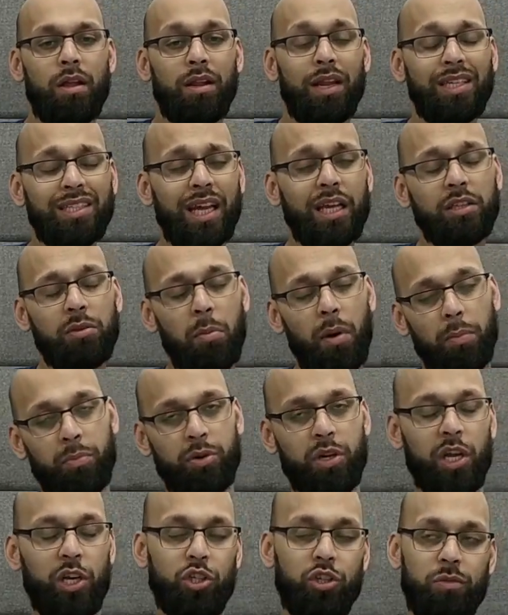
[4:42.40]
Let's get into my
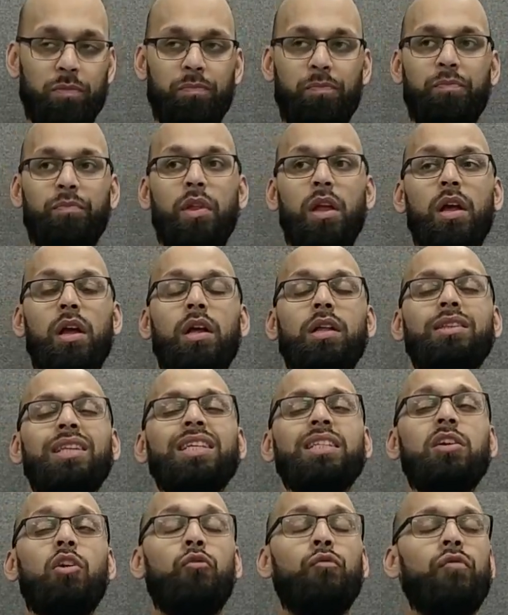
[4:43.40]
prediction.
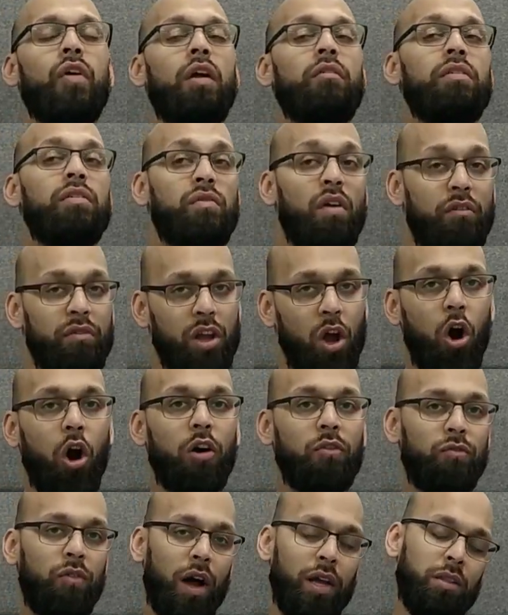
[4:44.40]
This is a very, very
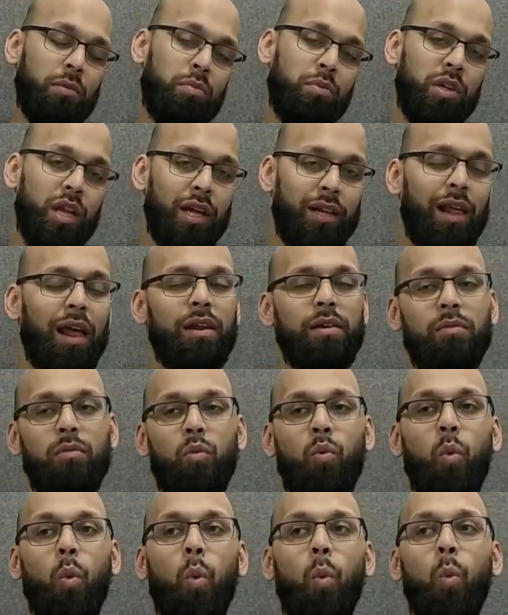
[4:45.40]
hard fight to predict, and
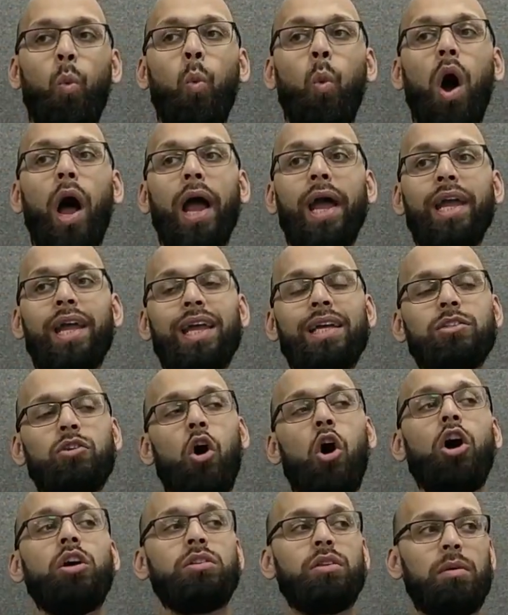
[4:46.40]
why it's
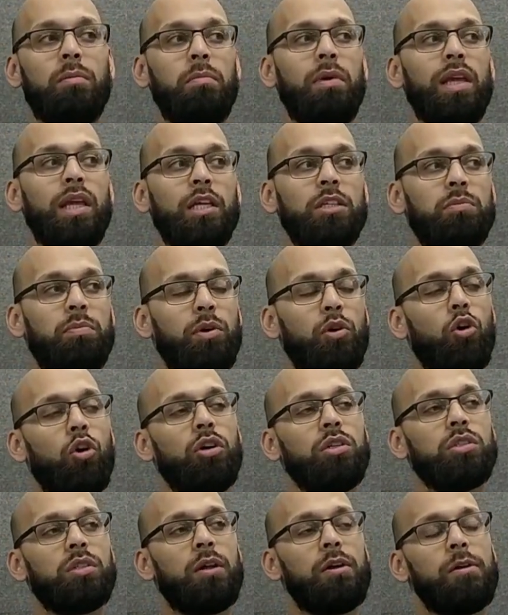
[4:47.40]
hard to me is
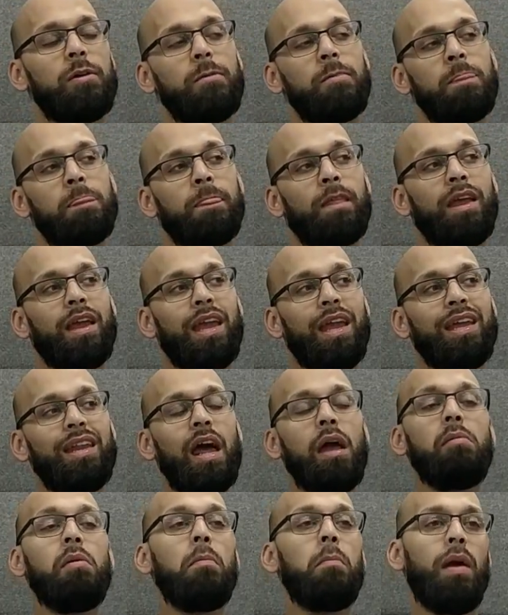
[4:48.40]
because in
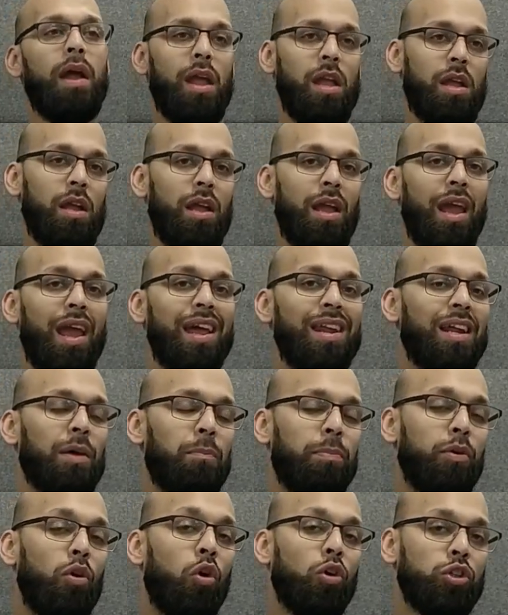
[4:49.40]
MMA, in a
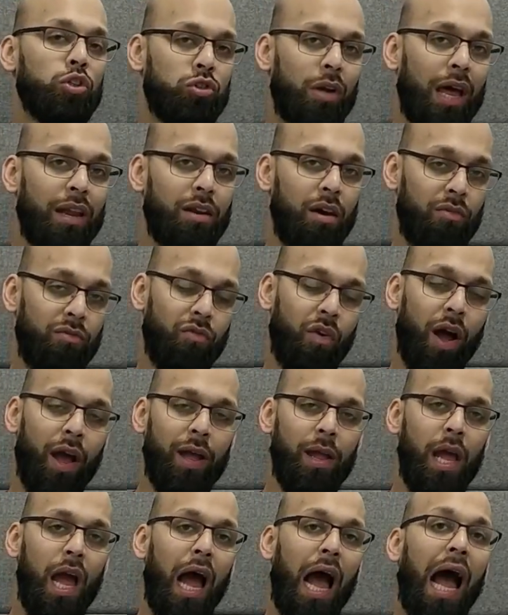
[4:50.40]
pure stand-up
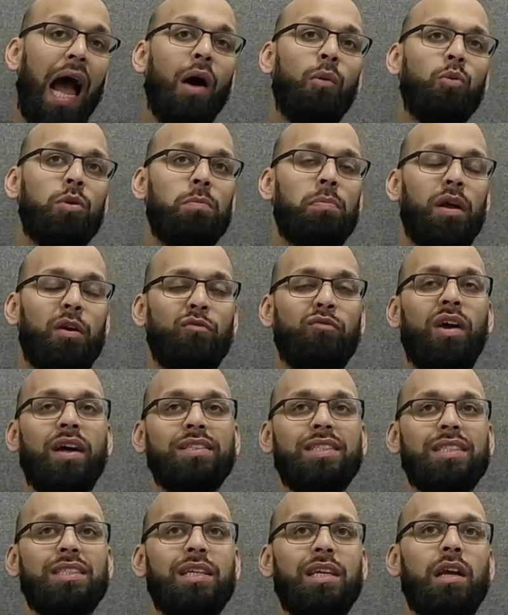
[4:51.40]
fight, I would pick
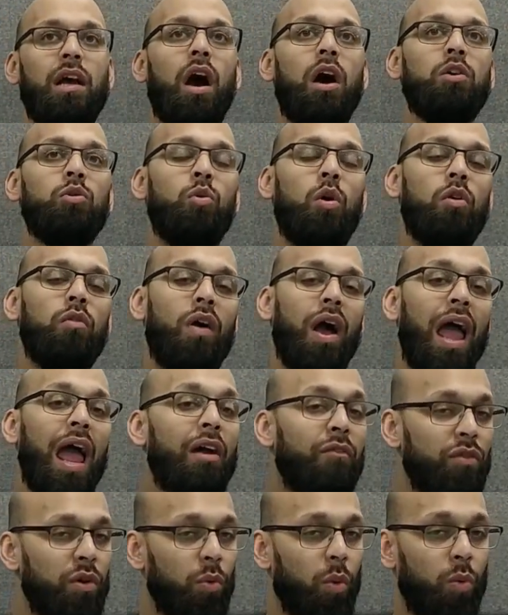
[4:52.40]
Francis Ngannou over
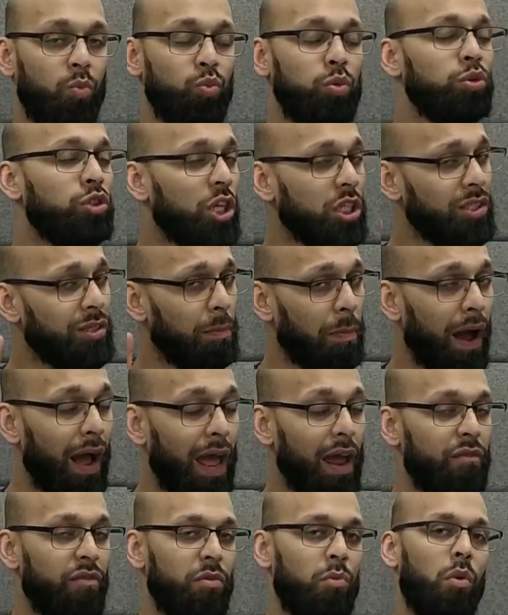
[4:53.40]
everyone. Well, just
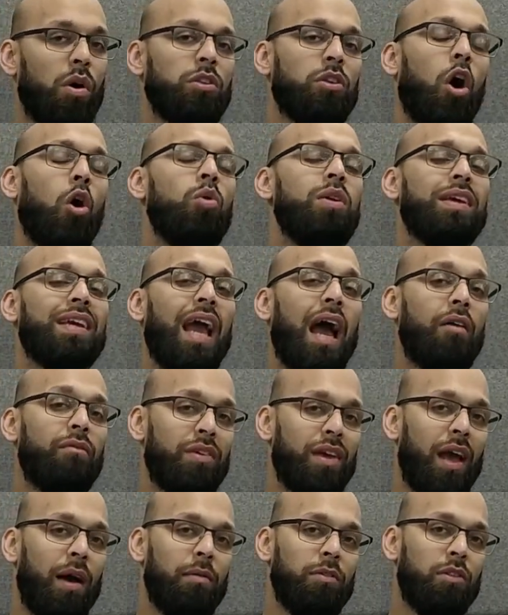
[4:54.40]
about everyone. The only
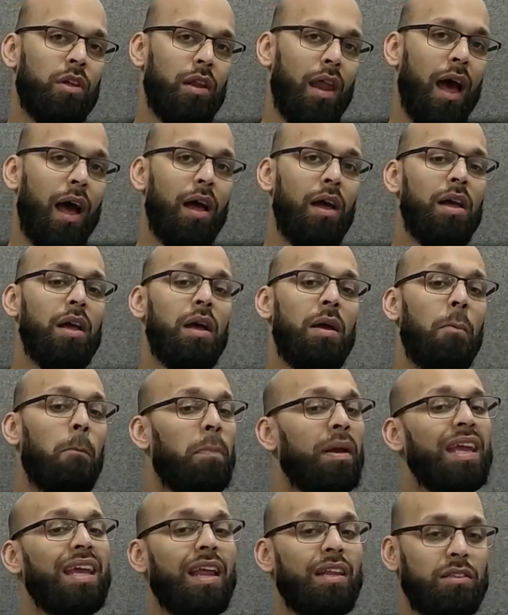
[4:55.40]
caveat to that
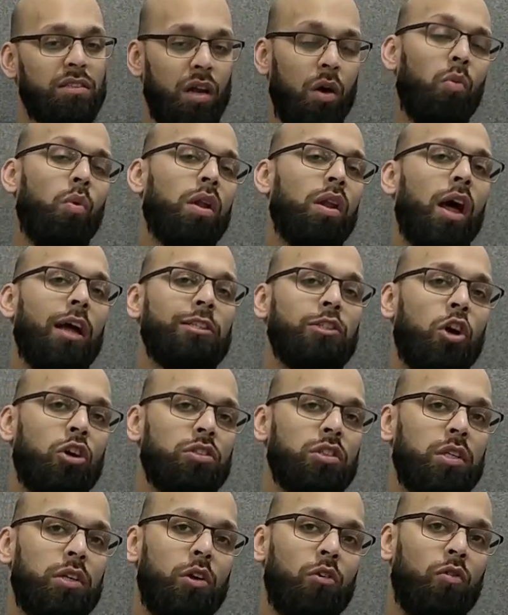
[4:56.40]
being someone like
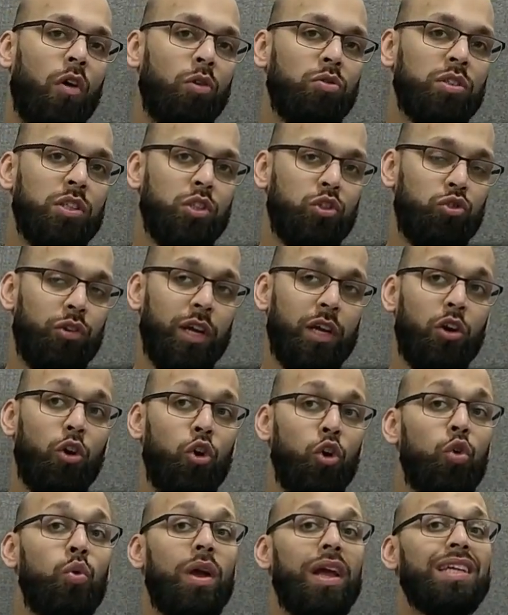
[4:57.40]
Jairzinho Rozenstruik,
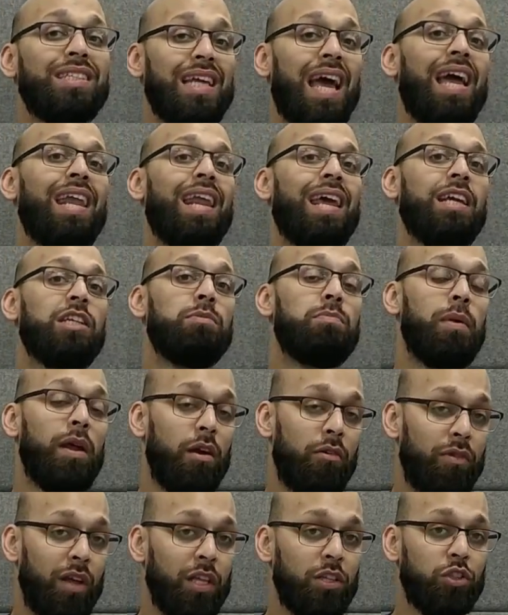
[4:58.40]
who is an
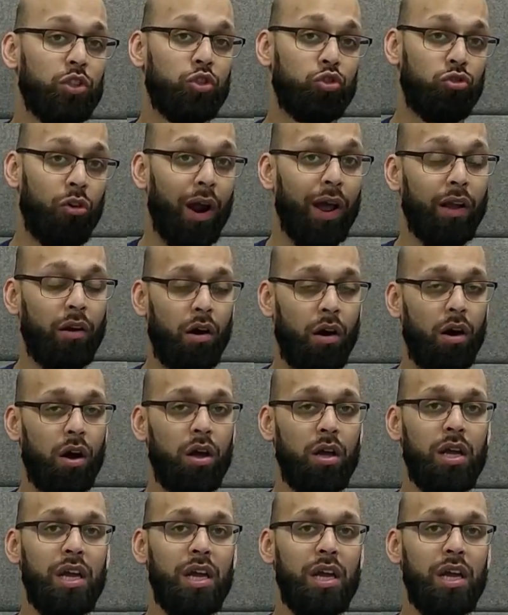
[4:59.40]
experienced striker.